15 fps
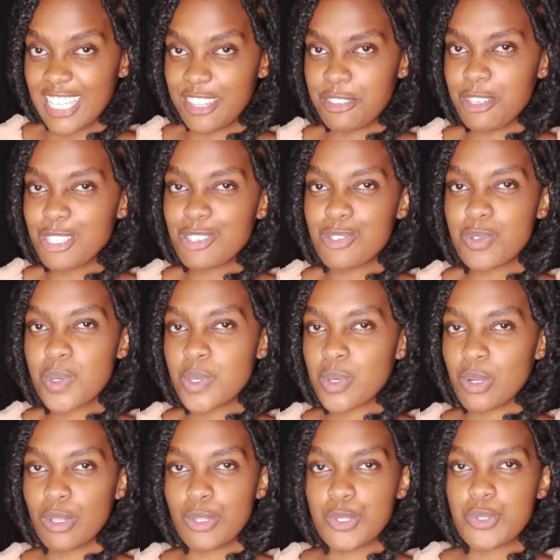Those two
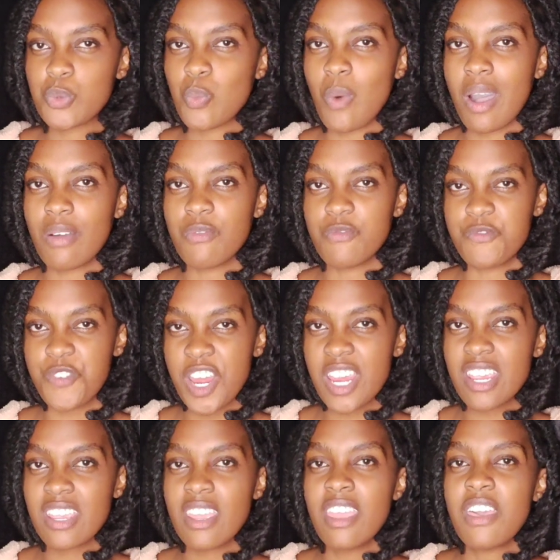roles were
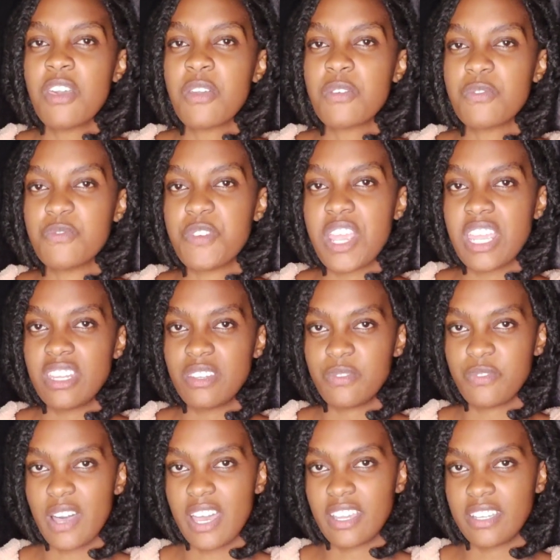very, very
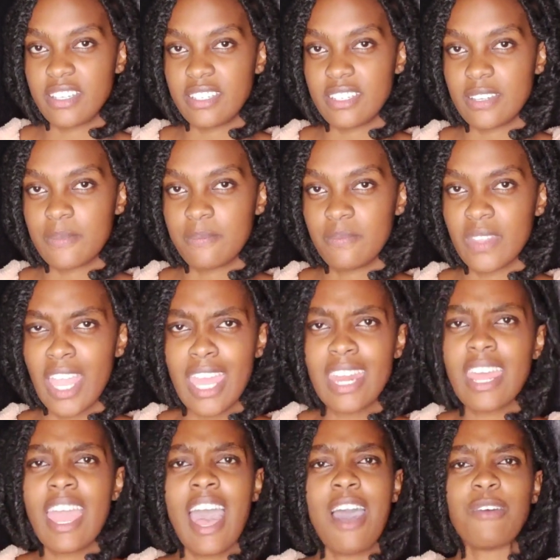defined,
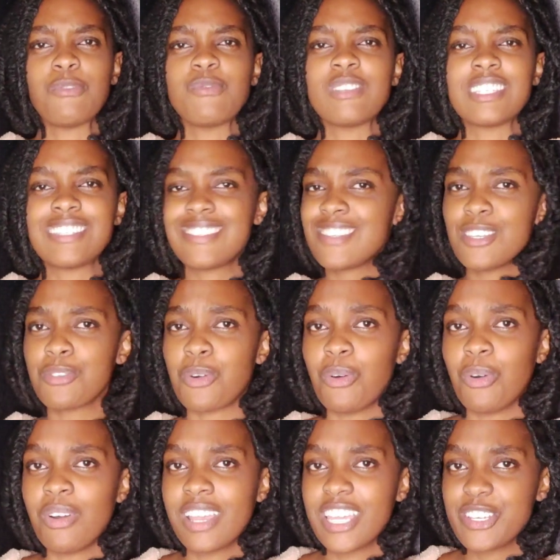and I have zero
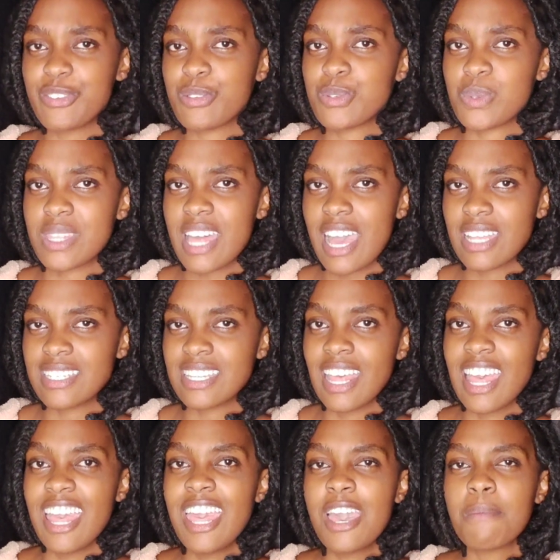issues with that.
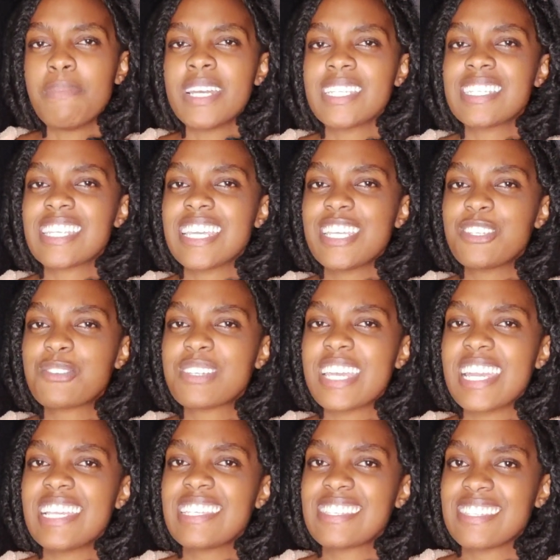But in
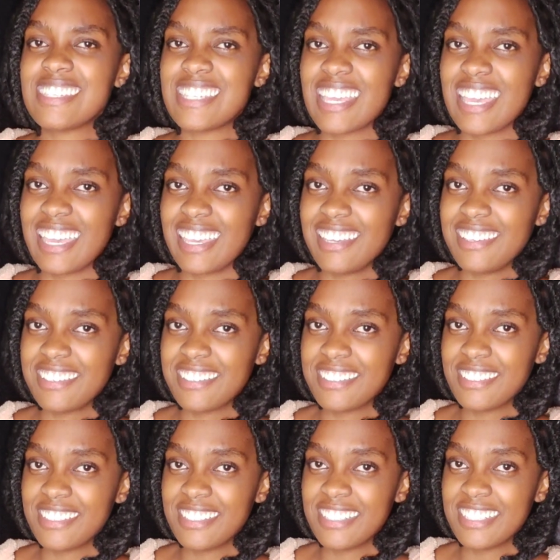today's day,
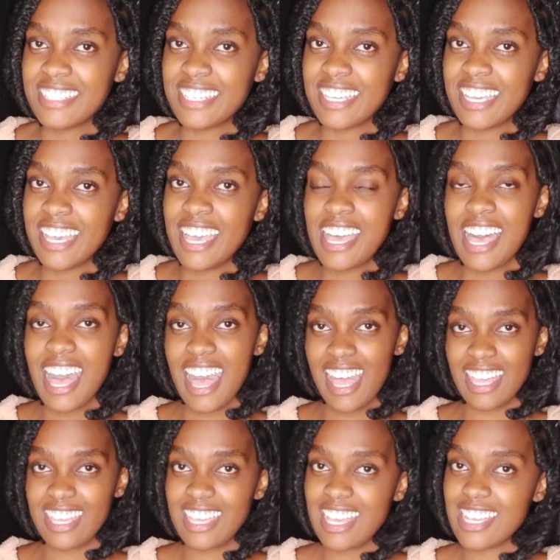
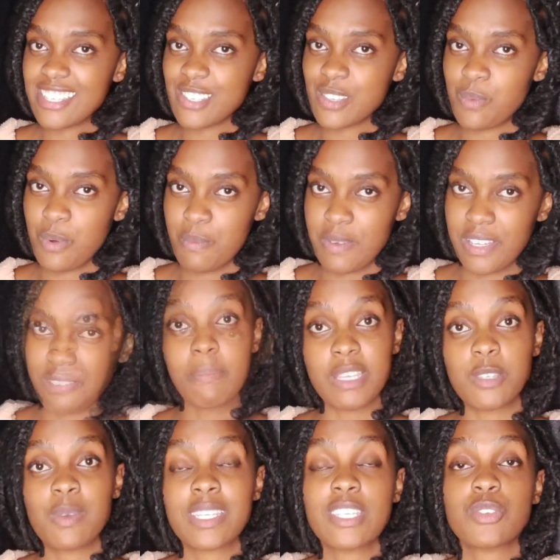I, as a woman, I'm
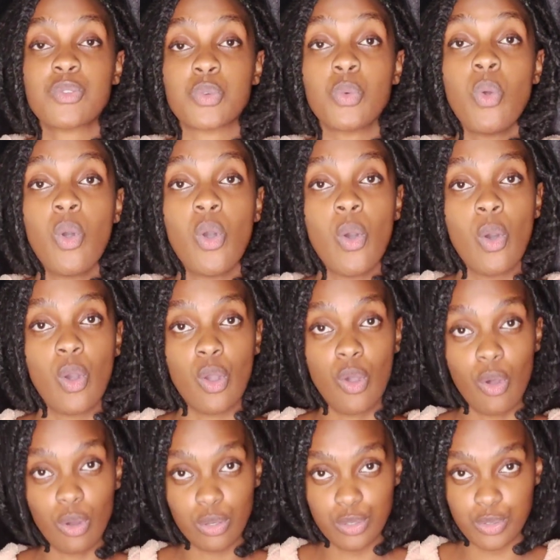expected to
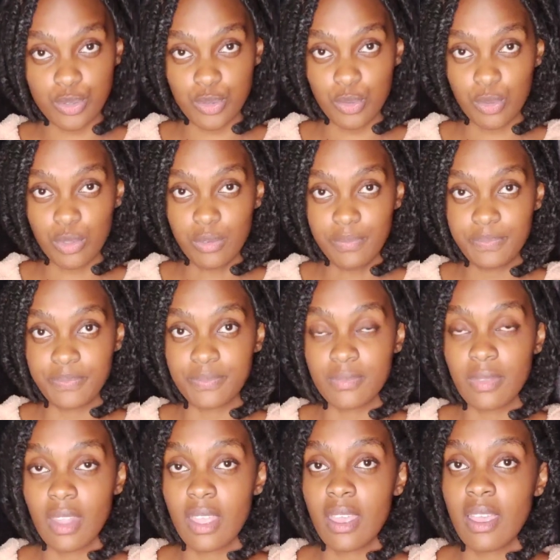go to school,
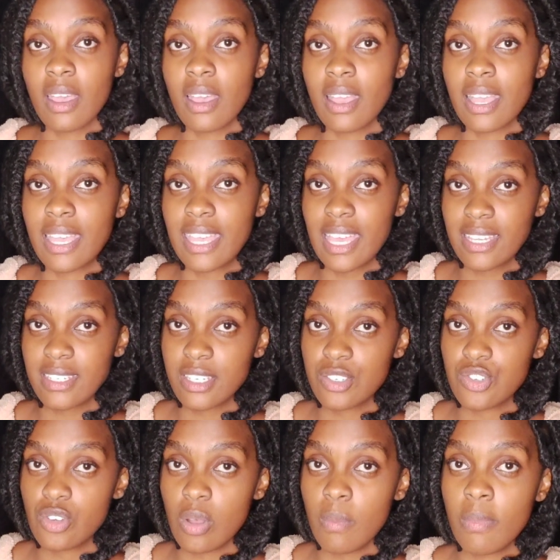get a
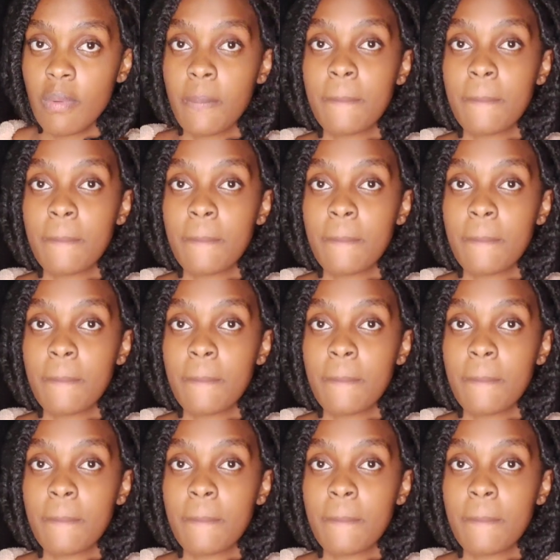job,